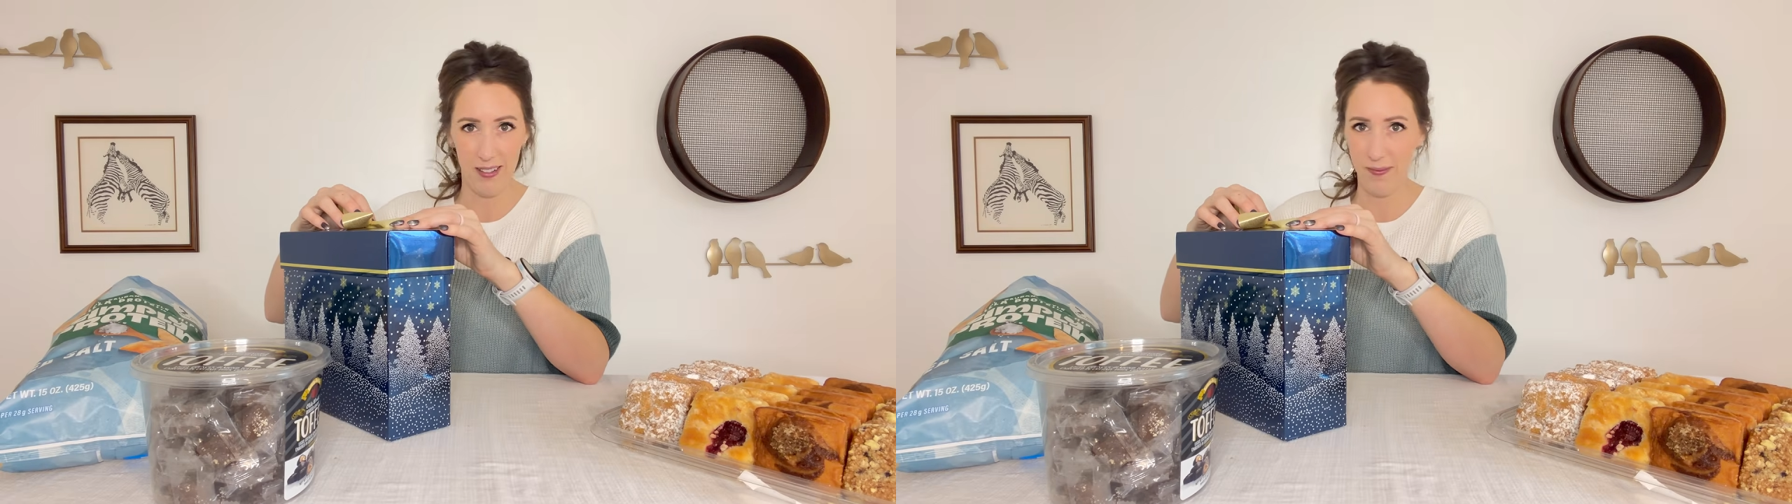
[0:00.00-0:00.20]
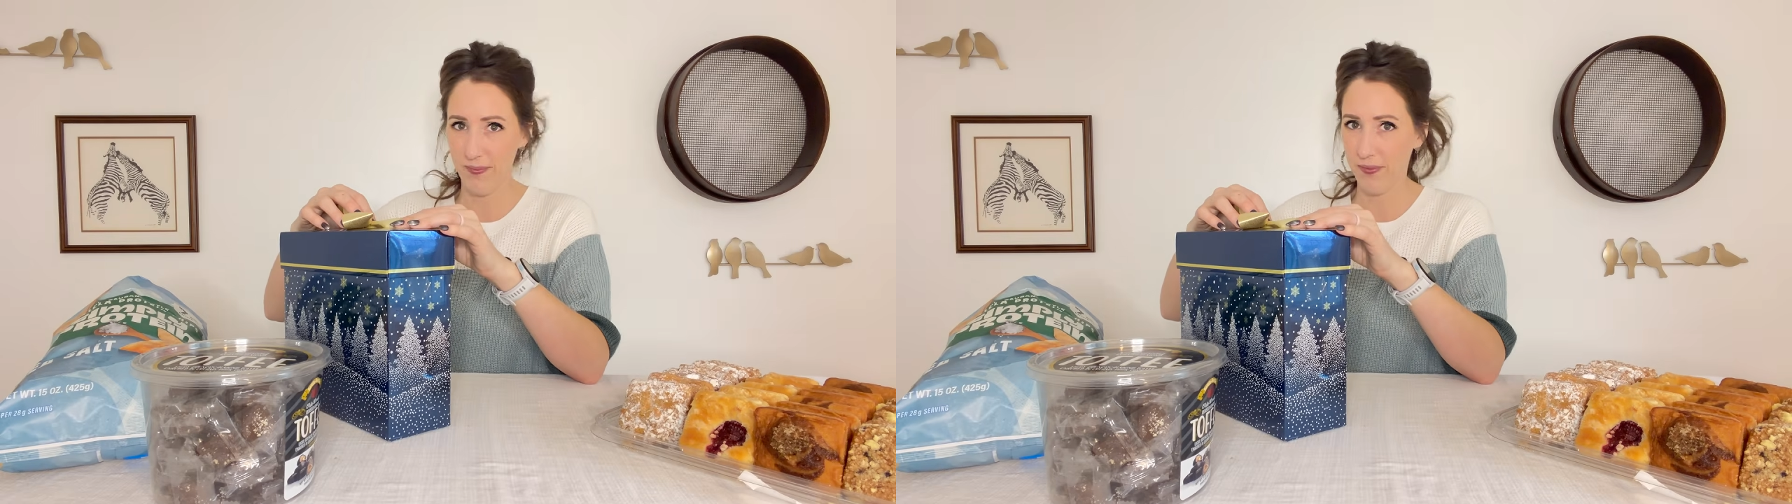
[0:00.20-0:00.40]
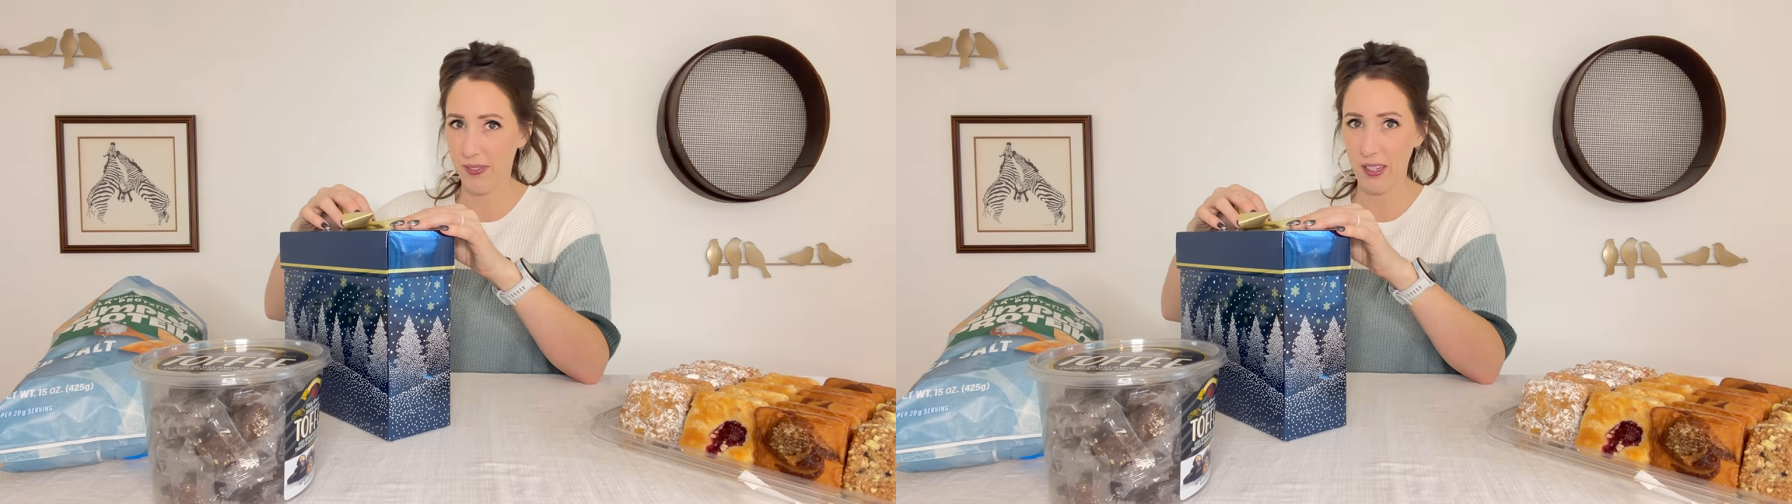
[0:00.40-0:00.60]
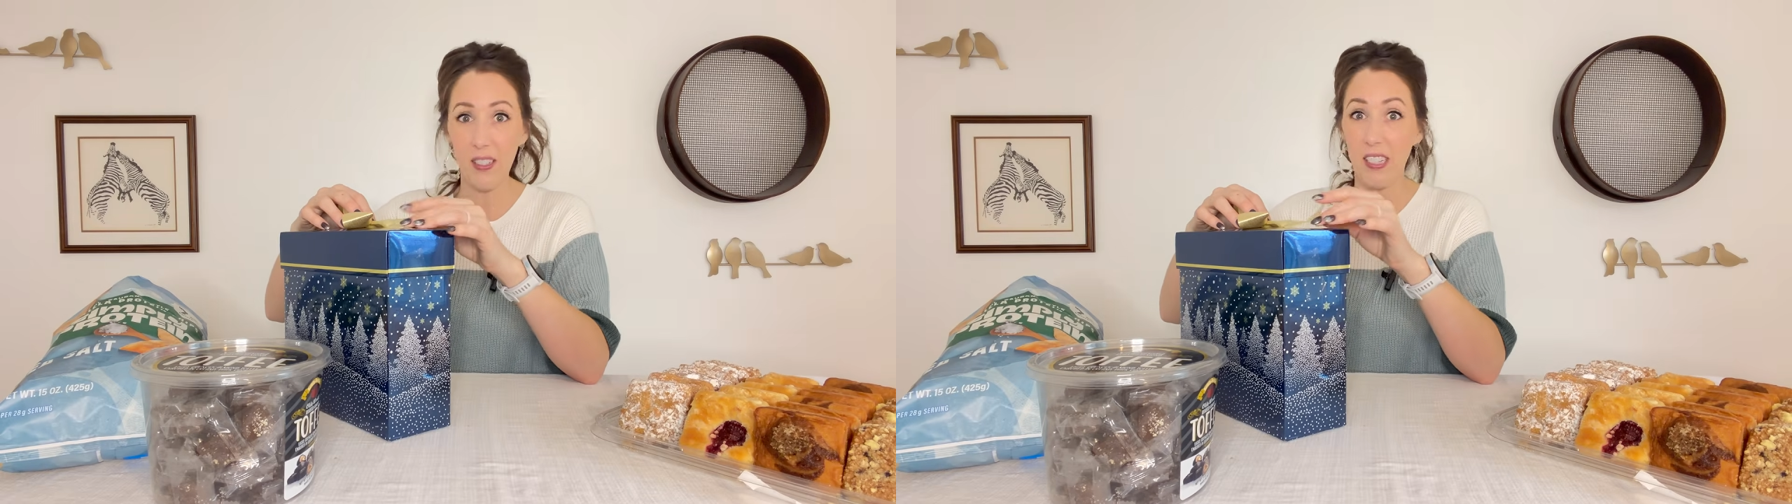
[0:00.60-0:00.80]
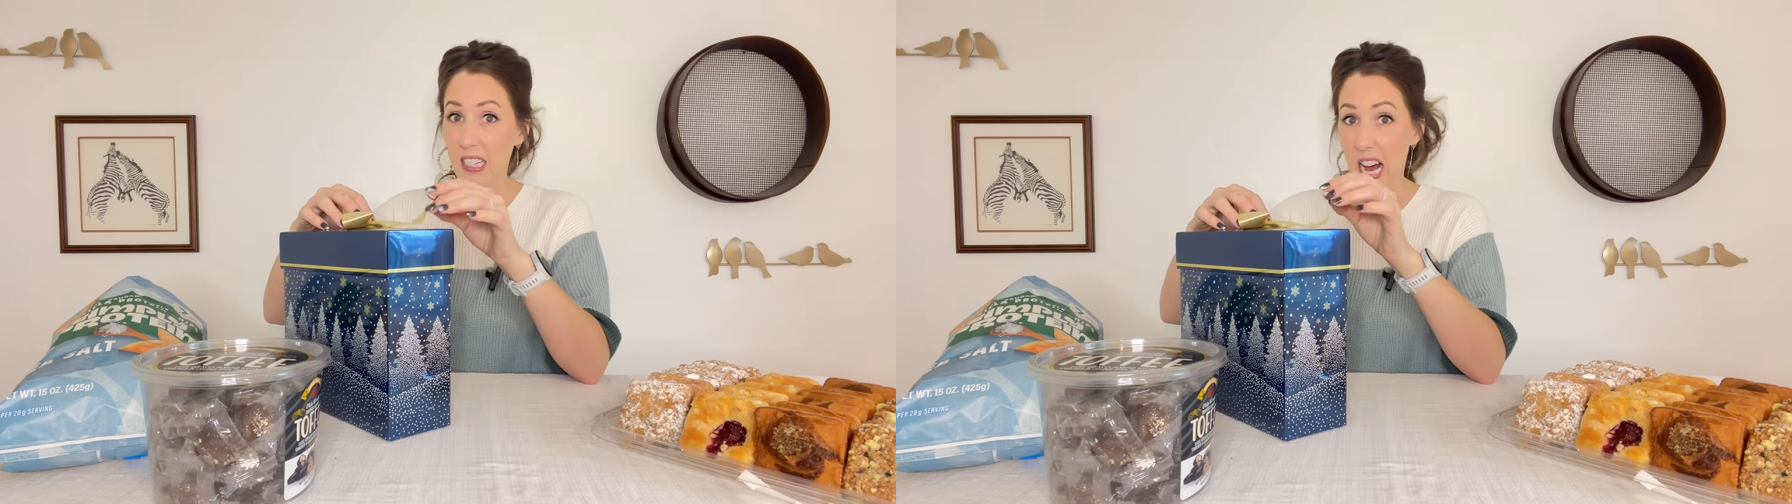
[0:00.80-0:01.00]
It
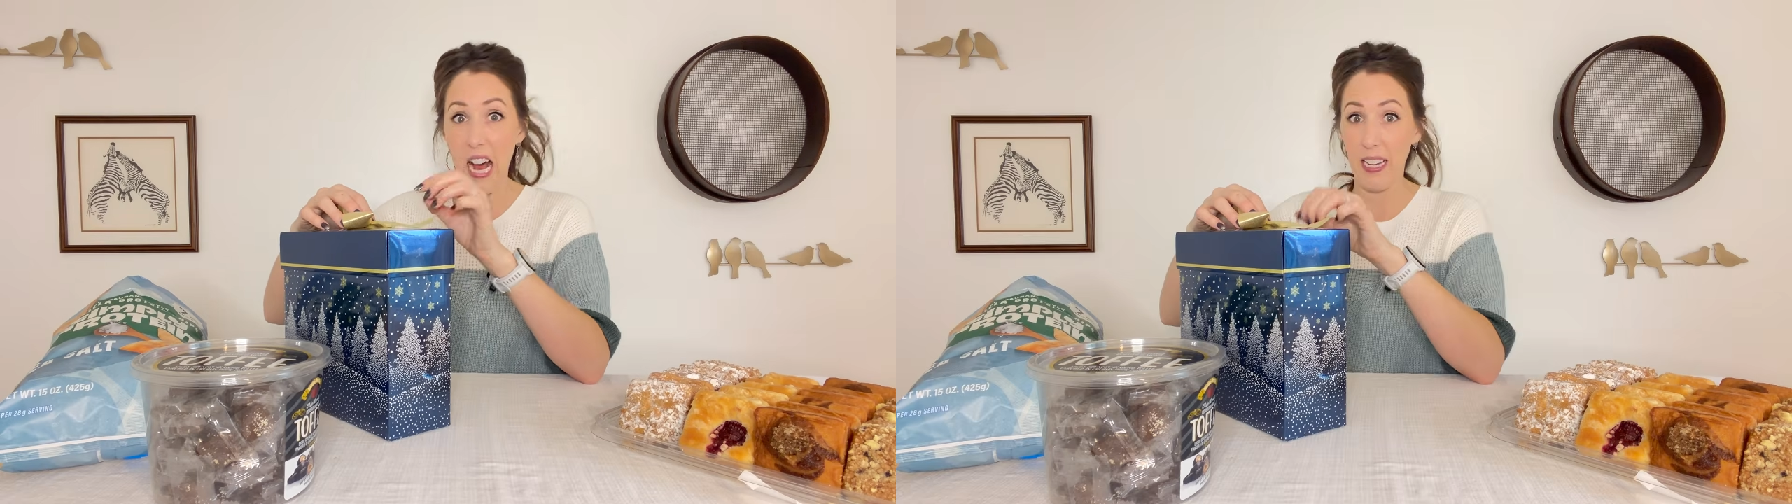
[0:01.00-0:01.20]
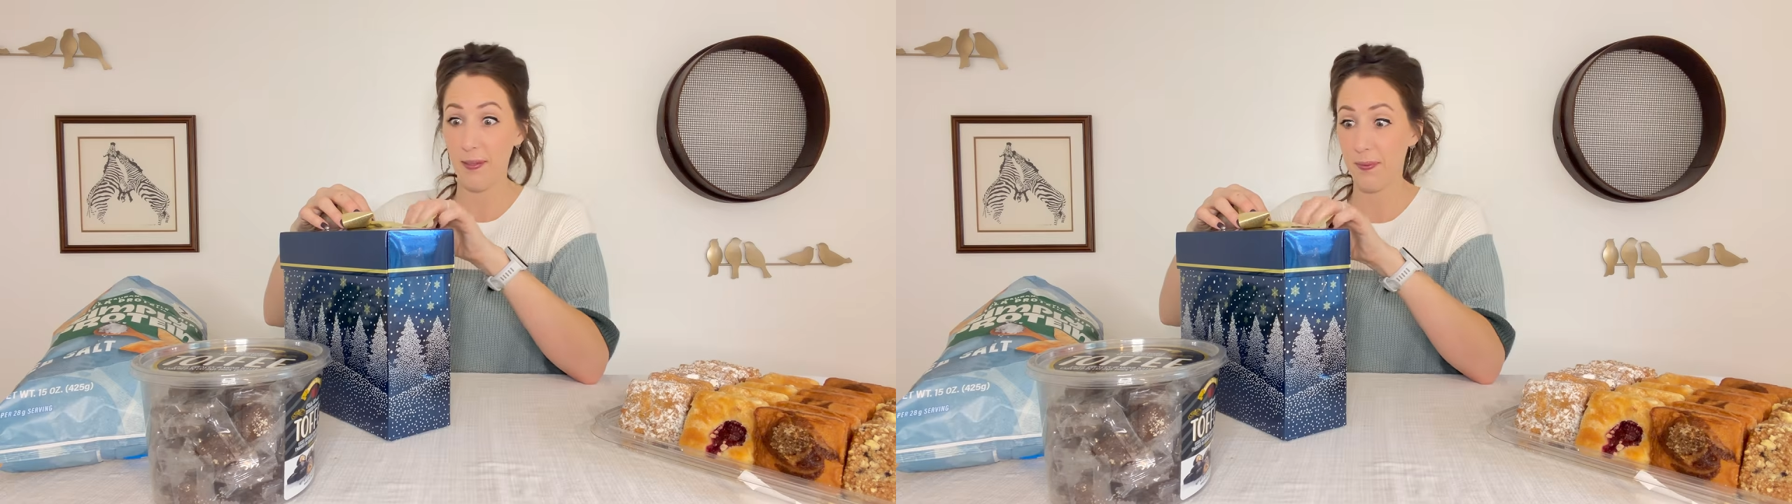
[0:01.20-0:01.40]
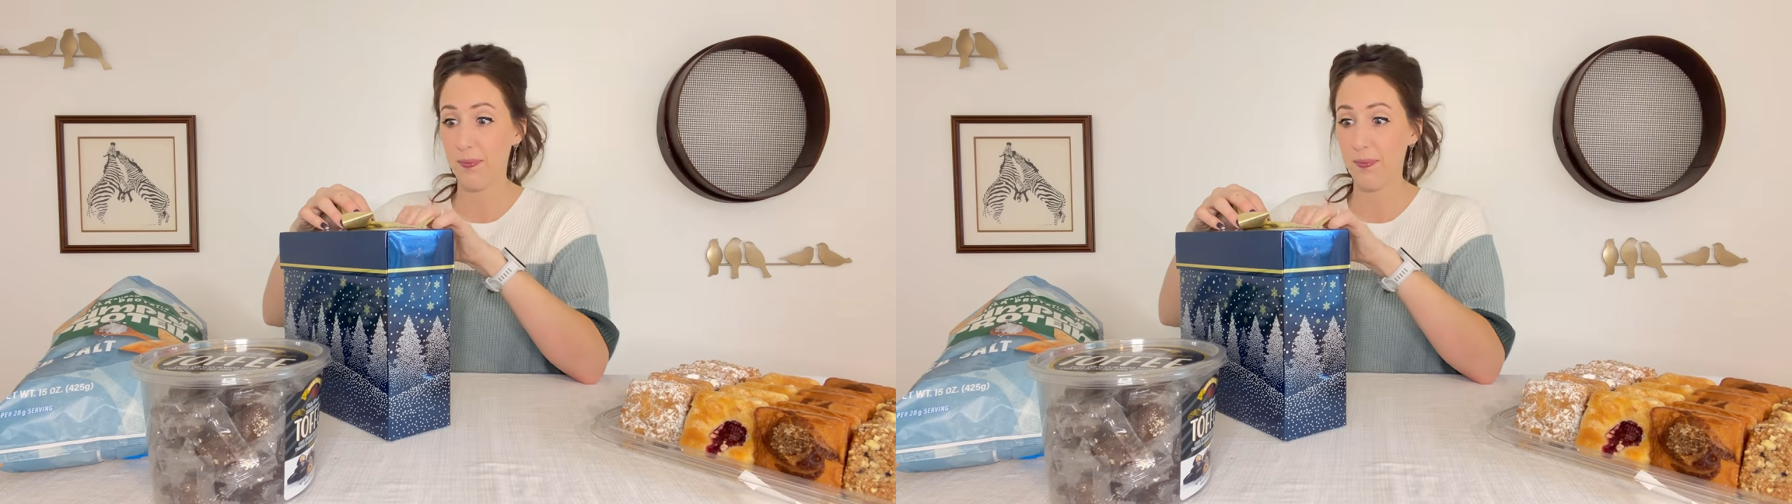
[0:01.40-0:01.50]
was a lie.